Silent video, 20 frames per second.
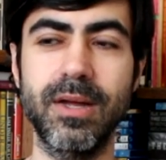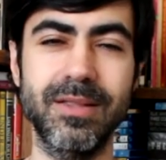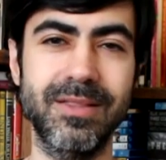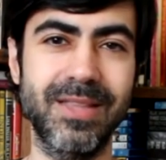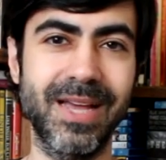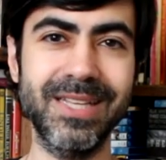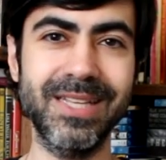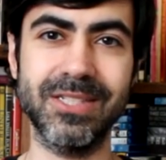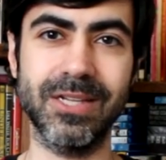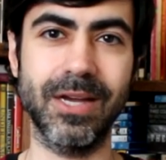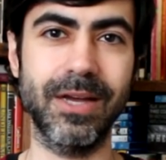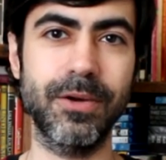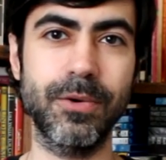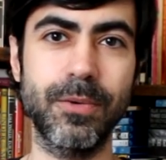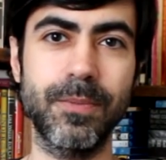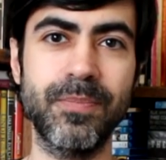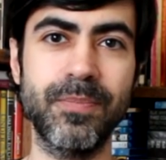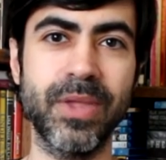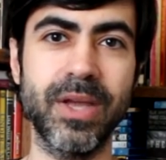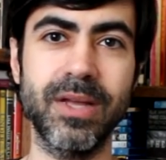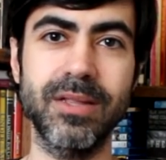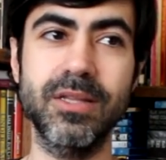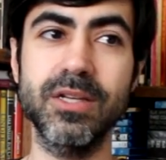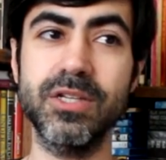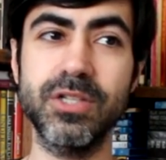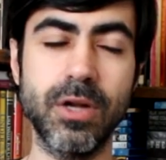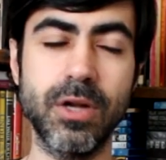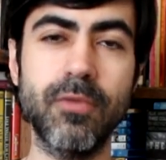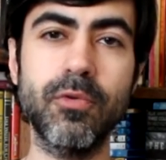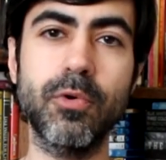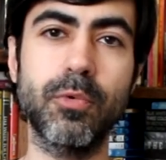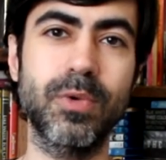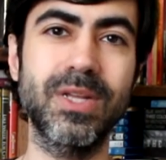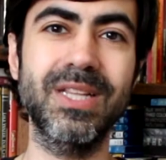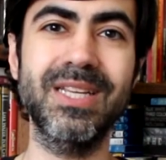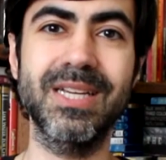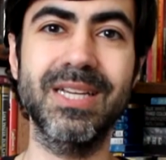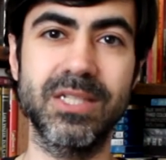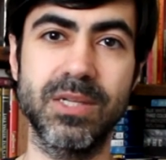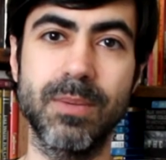that title. This novel
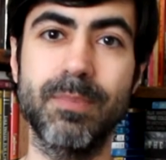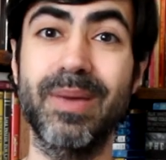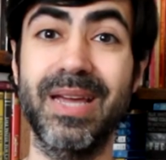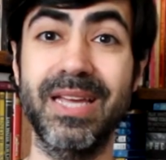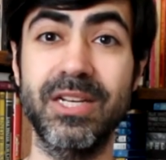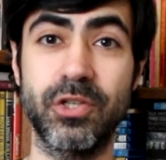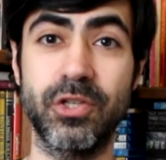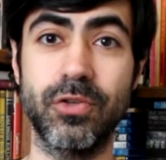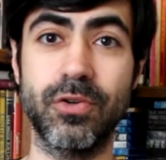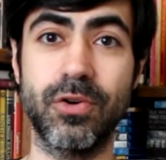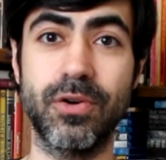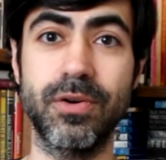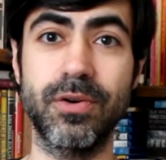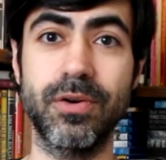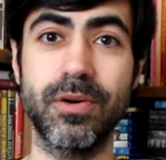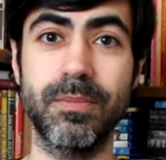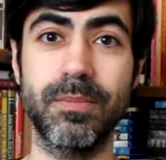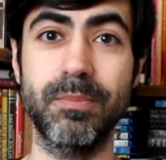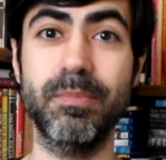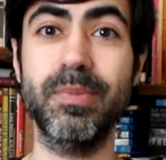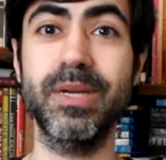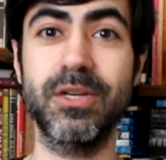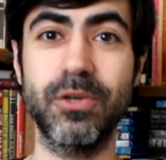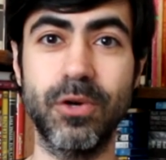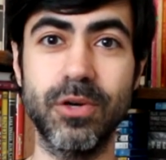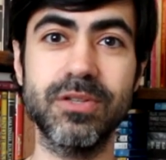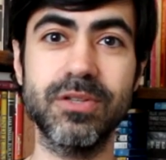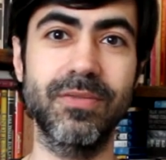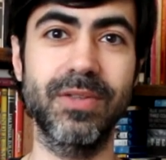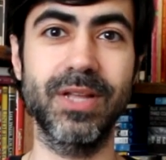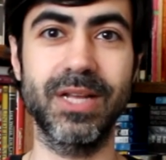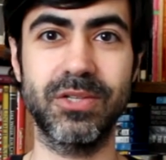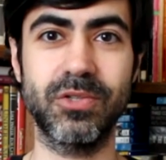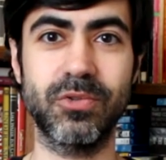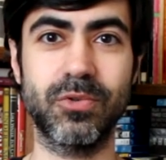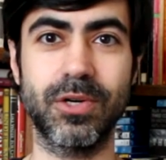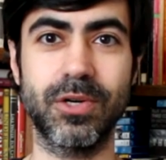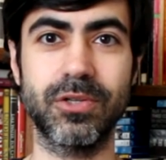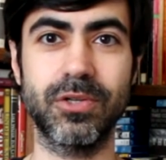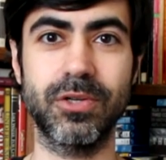really is a page-turner because of that
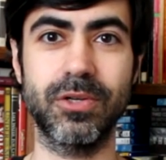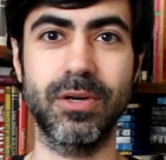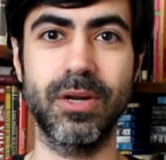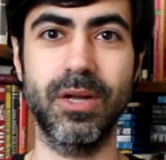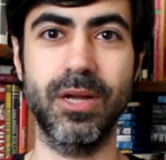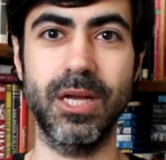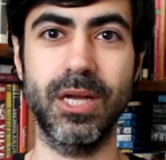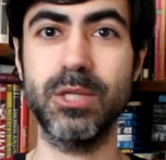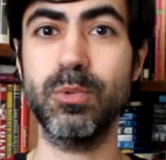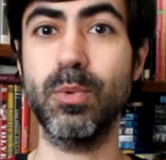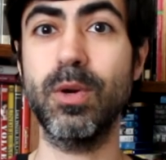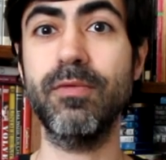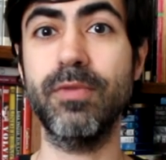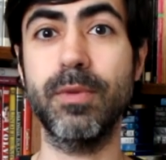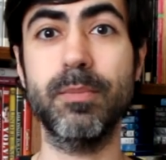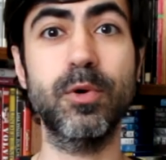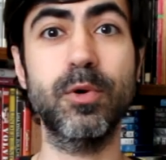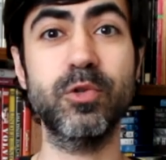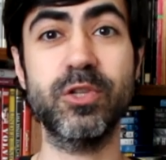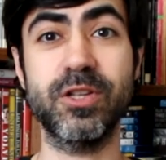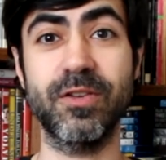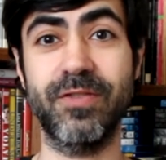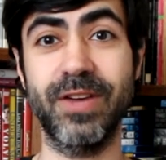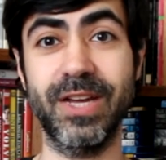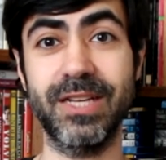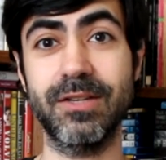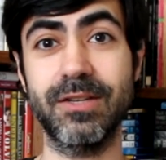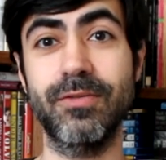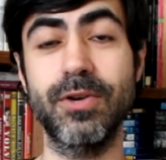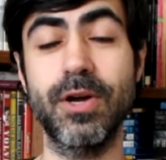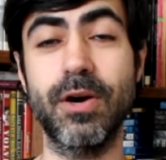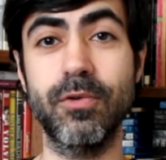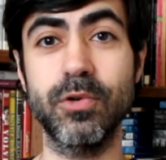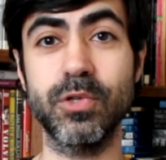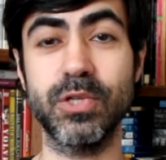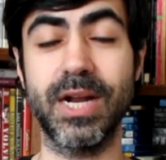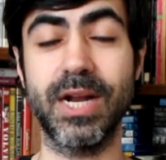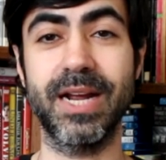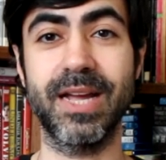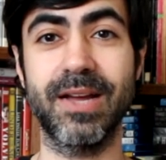structure. It's one of the most effective
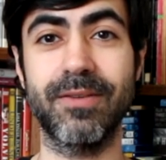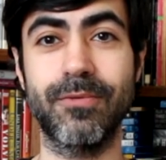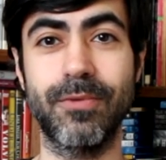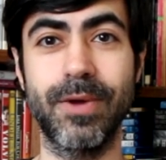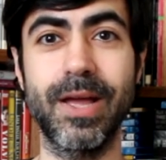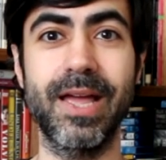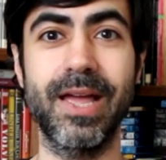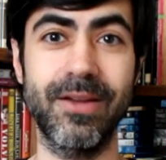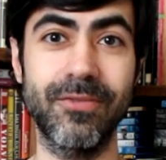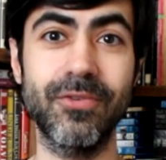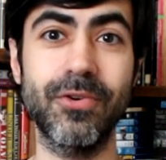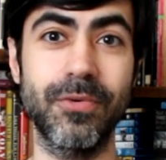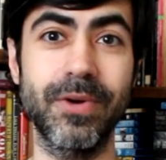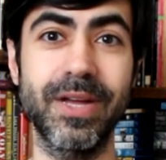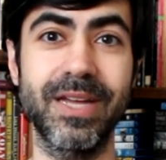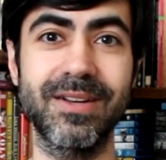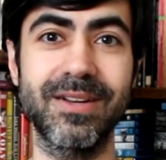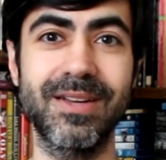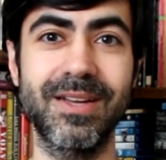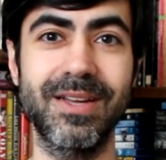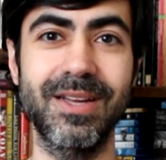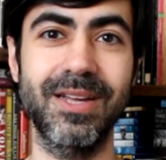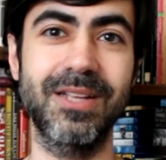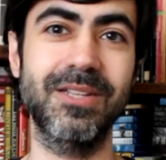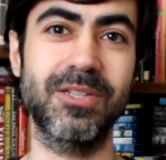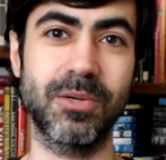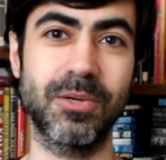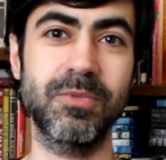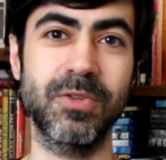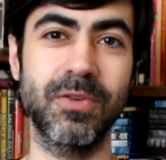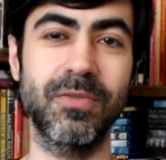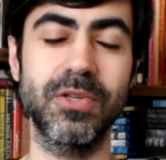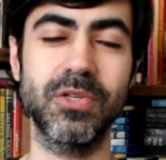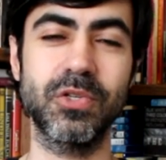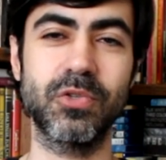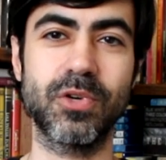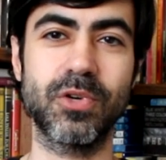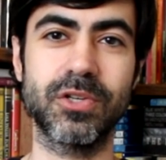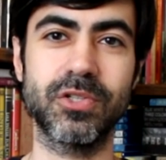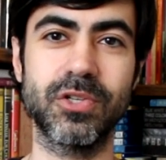novels that I have ever read in terms of the
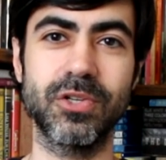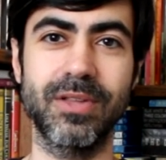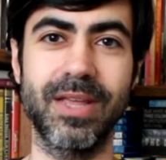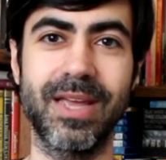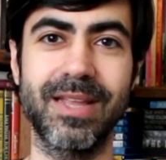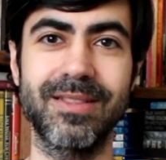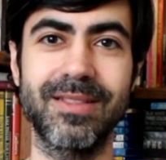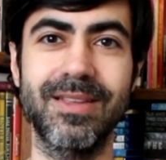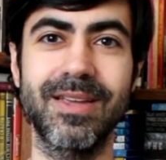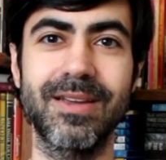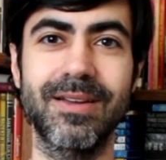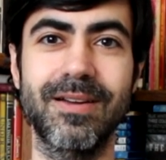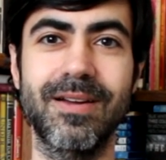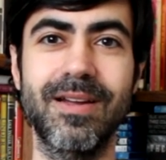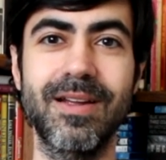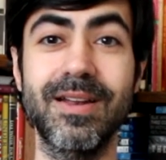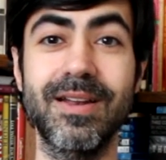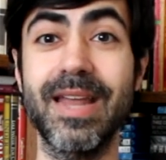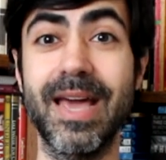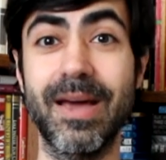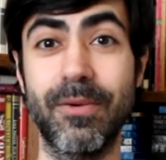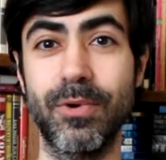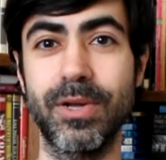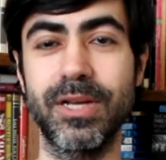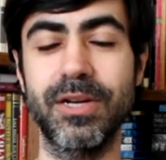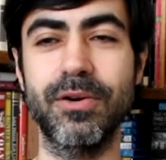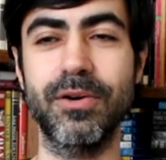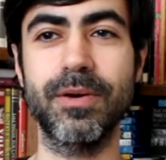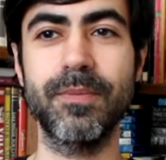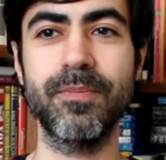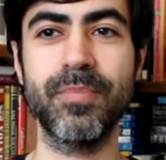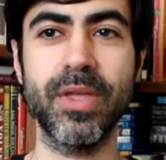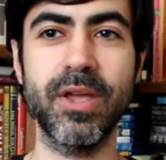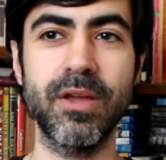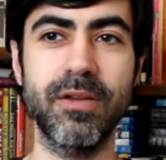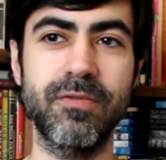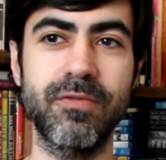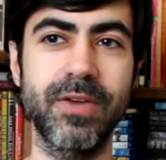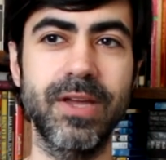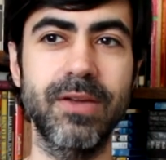structure that the narrator
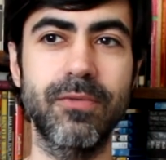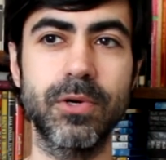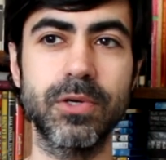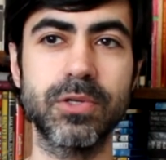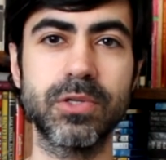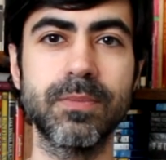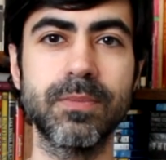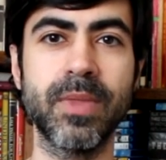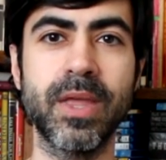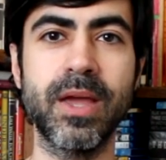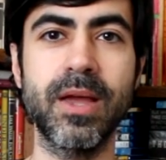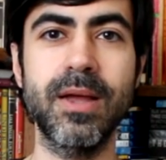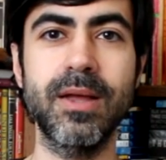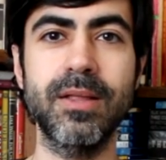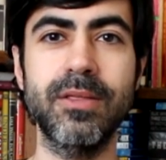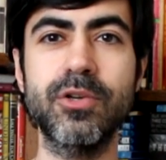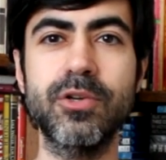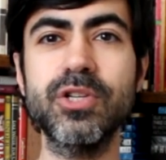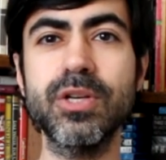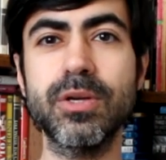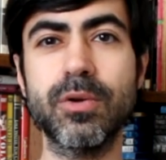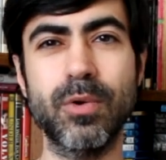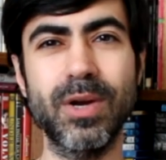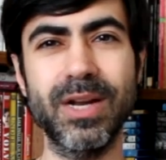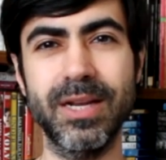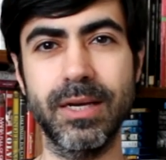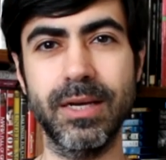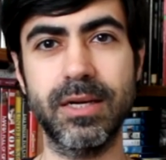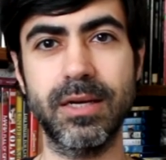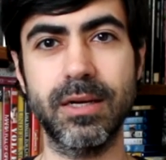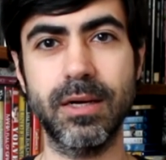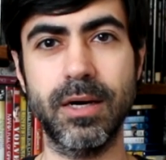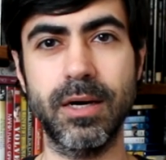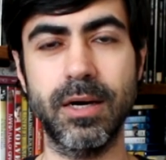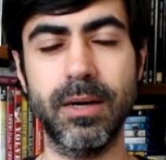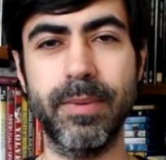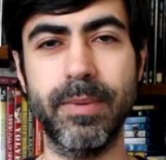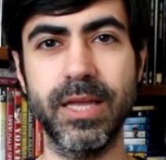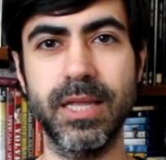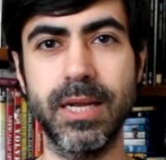favors. There's a critic
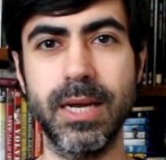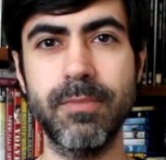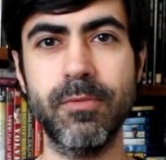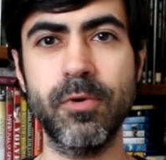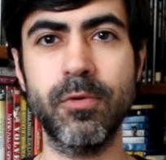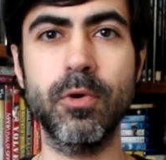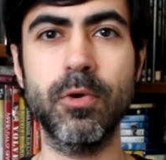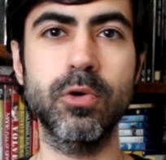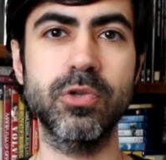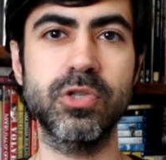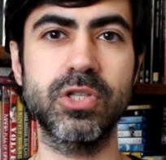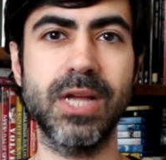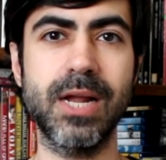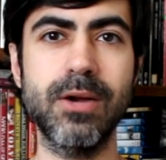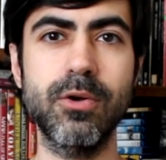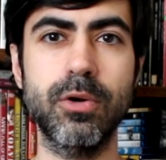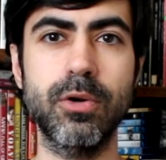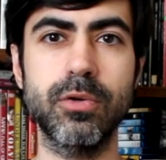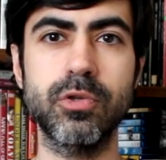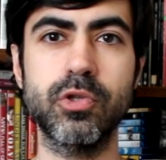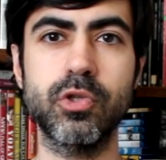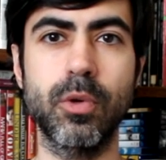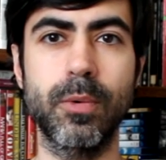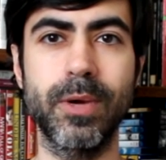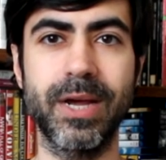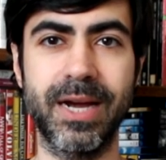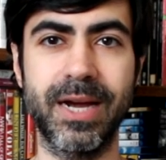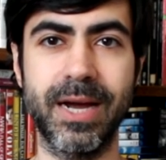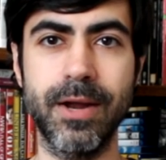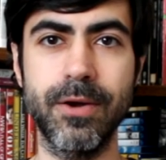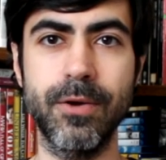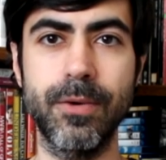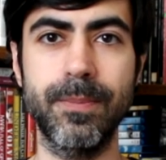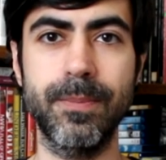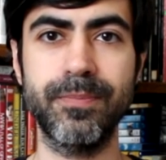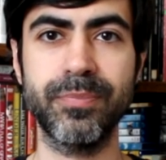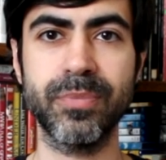by the name of Gonzalo Soejano,